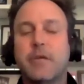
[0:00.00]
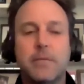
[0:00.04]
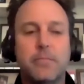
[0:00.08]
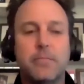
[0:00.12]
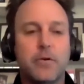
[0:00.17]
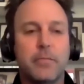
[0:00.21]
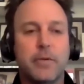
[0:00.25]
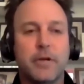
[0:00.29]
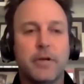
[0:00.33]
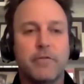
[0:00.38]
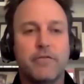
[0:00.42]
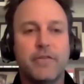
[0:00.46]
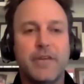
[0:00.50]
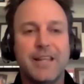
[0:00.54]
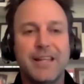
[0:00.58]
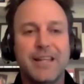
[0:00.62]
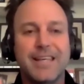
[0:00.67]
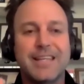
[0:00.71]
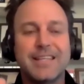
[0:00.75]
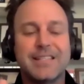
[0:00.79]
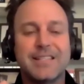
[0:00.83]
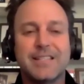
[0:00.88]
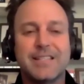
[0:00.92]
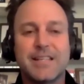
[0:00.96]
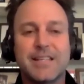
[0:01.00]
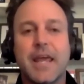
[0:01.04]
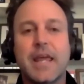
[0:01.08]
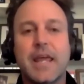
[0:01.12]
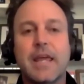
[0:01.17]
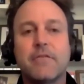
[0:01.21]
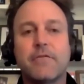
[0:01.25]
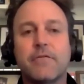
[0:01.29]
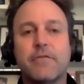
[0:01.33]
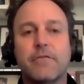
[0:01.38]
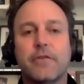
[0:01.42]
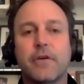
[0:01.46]
people, but feeling
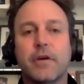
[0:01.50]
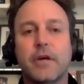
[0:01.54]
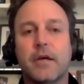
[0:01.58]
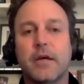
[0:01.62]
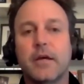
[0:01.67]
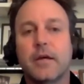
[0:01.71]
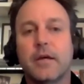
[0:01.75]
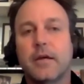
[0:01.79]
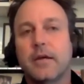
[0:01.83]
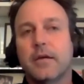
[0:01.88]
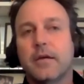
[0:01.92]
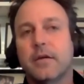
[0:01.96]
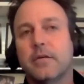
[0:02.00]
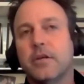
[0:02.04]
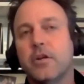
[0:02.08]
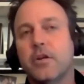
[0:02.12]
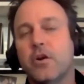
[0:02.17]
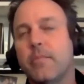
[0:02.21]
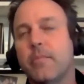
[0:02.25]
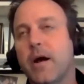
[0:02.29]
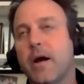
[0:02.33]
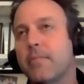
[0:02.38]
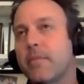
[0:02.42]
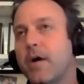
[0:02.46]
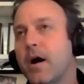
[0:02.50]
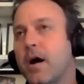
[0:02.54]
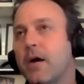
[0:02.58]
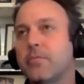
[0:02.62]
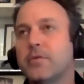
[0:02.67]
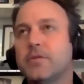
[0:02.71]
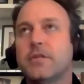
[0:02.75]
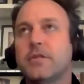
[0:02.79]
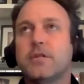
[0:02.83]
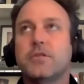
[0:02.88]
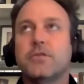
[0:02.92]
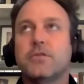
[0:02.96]
safe. My mom
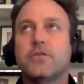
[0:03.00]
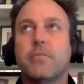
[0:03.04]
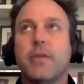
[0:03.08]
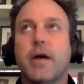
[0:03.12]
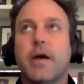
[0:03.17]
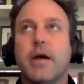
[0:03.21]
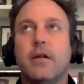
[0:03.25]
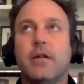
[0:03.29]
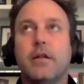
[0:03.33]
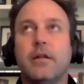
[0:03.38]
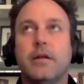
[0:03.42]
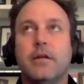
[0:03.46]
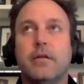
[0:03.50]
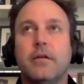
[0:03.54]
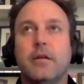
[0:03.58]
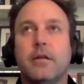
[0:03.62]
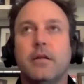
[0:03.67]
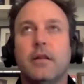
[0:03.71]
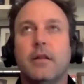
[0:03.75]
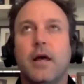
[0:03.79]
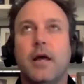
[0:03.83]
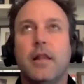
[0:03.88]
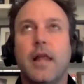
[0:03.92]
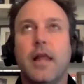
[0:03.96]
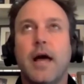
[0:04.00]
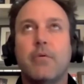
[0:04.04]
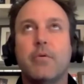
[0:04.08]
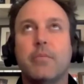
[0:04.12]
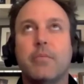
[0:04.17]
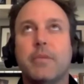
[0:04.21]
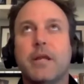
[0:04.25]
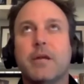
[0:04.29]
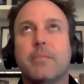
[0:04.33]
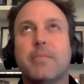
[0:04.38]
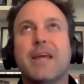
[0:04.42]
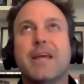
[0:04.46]
was instrumental in
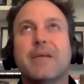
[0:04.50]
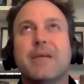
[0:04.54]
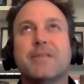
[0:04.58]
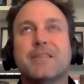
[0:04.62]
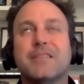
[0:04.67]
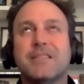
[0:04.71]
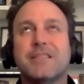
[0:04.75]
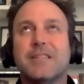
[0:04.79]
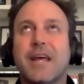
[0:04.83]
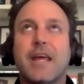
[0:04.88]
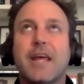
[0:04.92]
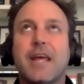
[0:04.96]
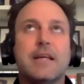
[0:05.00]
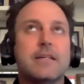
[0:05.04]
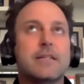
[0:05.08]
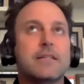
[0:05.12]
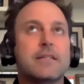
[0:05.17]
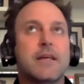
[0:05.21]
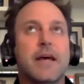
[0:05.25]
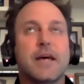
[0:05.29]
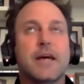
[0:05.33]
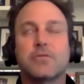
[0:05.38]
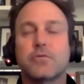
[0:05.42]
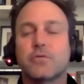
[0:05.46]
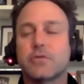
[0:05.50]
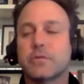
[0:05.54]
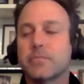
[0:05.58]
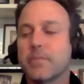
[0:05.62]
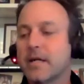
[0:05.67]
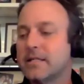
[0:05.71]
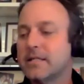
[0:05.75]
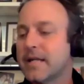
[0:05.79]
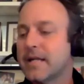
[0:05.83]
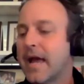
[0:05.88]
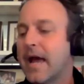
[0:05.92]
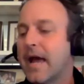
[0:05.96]
allowing me to make mistakes, as was
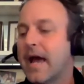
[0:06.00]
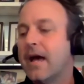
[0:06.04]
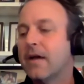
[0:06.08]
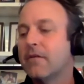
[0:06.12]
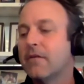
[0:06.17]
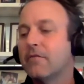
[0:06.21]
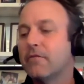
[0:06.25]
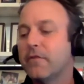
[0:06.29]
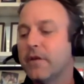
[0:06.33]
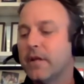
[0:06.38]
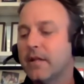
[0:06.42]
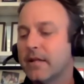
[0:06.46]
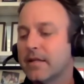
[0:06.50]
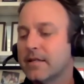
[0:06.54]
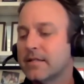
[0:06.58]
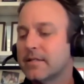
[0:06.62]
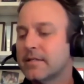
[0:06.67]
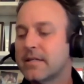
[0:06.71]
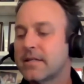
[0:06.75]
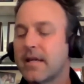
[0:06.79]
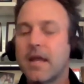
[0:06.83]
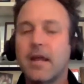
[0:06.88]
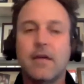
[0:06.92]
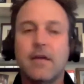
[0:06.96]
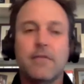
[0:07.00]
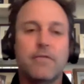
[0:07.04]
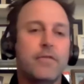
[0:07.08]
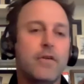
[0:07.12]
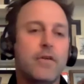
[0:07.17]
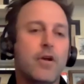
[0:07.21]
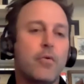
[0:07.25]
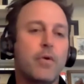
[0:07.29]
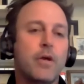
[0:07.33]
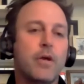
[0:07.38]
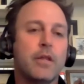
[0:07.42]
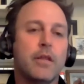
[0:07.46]
my dad, feeling safe,
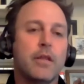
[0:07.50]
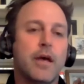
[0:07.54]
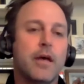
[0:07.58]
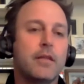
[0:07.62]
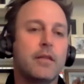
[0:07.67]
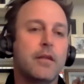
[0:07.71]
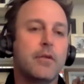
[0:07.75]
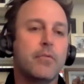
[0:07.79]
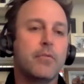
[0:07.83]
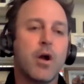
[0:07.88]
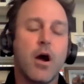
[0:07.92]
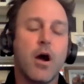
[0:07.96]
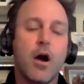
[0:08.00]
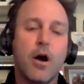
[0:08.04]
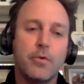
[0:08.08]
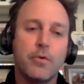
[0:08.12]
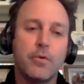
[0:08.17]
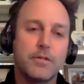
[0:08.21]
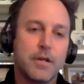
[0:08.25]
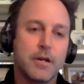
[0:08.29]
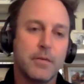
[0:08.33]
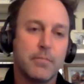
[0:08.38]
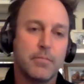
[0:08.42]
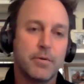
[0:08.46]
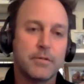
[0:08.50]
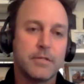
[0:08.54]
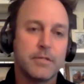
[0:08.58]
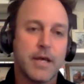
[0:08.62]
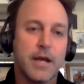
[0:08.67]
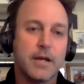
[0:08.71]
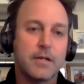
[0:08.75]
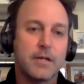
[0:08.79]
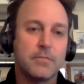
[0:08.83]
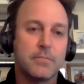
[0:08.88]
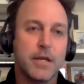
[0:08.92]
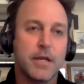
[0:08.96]
knowing that they were always going to
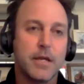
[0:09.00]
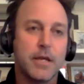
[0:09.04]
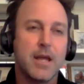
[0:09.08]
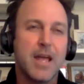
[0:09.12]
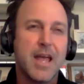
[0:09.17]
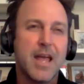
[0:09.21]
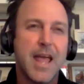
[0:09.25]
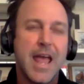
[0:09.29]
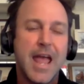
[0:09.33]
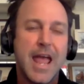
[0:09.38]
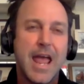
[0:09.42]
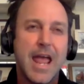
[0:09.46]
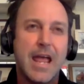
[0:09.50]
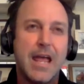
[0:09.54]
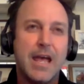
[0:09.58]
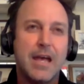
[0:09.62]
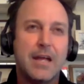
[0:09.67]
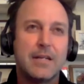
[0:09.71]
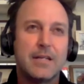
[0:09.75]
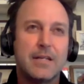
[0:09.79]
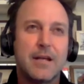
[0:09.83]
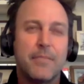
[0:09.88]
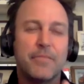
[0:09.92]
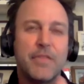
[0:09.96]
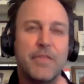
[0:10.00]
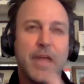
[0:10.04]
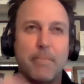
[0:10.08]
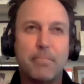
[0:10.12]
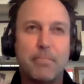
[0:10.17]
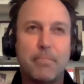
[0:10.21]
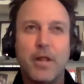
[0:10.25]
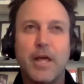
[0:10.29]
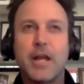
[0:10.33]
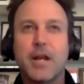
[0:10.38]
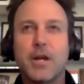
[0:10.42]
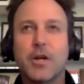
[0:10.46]
protect me. And
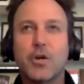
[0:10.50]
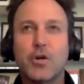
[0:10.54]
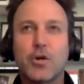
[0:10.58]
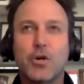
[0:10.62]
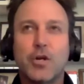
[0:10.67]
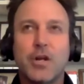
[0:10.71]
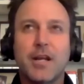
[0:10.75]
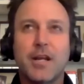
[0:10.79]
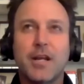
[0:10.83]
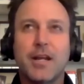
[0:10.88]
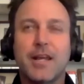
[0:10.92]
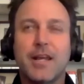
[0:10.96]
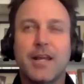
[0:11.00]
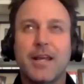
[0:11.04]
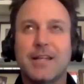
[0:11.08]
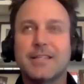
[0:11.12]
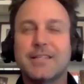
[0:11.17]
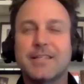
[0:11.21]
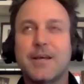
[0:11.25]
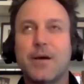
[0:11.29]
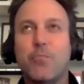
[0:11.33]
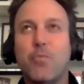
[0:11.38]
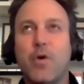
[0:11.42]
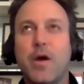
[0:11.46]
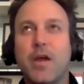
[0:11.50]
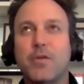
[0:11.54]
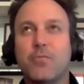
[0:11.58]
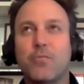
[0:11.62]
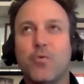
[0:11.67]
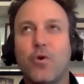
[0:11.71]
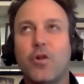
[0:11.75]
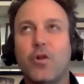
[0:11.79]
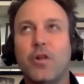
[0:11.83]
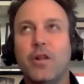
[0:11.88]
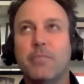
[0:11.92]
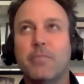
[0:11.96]
that played a good, in some way,
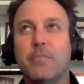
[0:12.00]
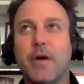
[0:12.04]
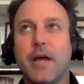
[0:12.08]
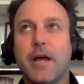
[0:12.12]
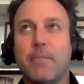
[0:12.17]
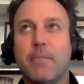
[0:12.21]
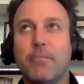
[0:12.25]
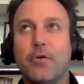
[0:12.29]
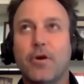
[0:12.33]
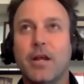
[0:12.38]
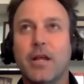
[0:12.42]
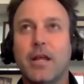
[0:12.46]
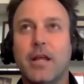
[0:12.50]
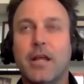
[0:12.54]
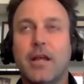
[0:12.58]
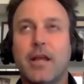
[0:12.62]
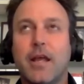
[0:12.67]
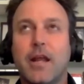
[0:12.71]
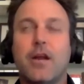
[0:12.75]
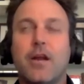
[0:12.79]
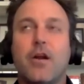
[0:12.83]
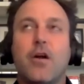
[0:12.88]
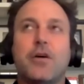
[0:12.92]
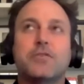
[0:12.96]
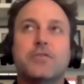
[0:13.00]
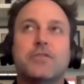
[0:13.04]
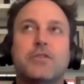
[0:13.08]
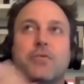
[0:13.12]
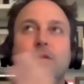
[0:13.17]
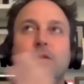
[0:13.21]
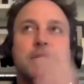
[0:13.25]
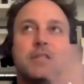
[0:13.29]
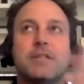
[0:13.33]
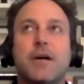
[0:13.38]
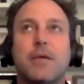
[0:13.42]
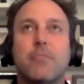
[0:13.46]
role in my upbringing. And it
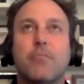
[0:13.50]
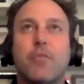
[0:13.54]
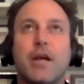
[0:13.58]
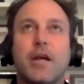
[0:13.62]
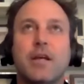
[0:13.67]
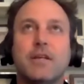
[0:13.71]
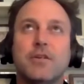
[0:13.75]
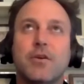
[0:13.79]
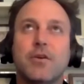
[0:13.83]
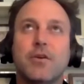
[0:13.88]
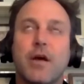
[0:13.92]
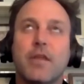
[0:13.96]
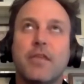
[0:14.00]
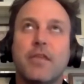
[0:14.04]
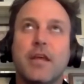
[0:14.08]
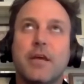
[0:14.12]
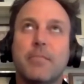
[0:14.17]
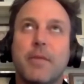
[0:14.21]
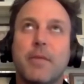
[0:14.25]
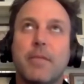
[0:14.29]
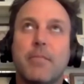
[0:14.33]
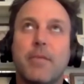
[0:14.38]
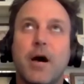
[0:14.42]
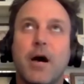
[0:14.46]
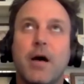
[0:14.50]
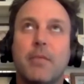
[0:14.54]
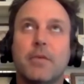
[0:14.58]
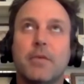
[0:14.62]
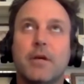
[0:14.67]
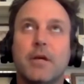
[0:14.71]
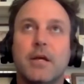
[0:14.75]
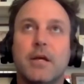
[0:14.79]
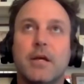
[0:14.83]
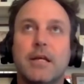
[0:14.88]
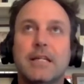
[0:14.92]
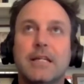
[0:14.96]
also, in some ways, I think my
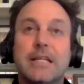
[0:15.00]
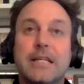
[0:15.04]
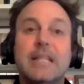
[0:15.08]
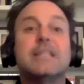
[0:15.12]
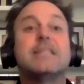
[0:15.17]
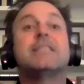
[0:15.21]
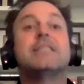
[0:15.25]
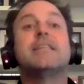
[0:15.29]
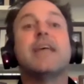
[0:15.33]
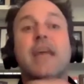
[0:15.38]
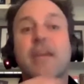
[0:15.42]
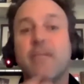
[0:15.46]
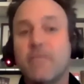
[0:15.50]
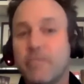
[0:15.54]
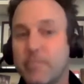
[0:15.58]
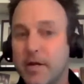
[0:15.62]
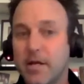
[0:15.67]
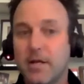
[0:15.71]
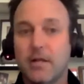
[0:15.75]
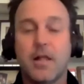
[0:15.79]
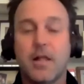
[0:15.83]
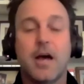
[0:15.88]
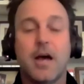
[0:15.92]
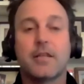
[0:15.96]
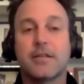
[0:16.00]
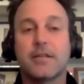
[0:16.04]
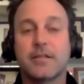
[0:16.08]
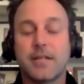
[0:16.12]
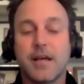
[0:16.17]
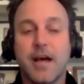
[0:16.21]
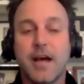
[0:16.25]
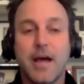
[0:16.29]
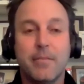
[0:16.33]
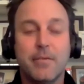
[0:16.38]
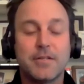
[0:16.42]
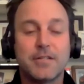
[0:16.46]
mom did save me a lot of the
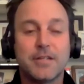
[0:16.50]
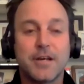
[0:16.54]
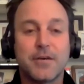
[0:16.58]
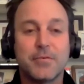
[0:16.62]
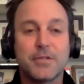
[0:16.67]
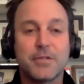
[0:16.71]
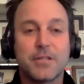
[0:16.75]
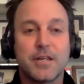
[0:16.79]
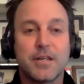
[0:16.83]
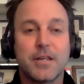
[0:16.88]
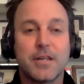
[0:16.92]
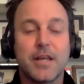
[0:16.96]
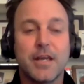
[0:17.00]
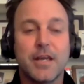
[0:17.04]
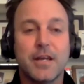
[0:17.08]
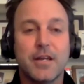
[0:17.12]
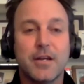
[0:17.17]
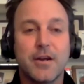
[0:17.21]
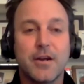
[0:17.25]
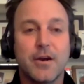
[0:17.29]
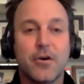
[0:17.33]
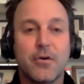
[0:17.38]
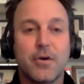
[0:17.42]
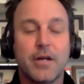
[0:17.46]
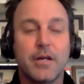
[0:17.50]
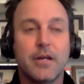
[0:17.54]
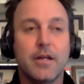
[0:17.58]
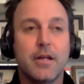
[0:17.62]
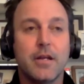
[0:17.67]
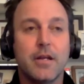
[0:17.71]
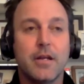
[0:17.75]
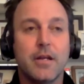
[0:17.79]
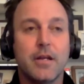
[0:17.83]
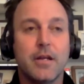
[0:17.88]
time as I was a kid, and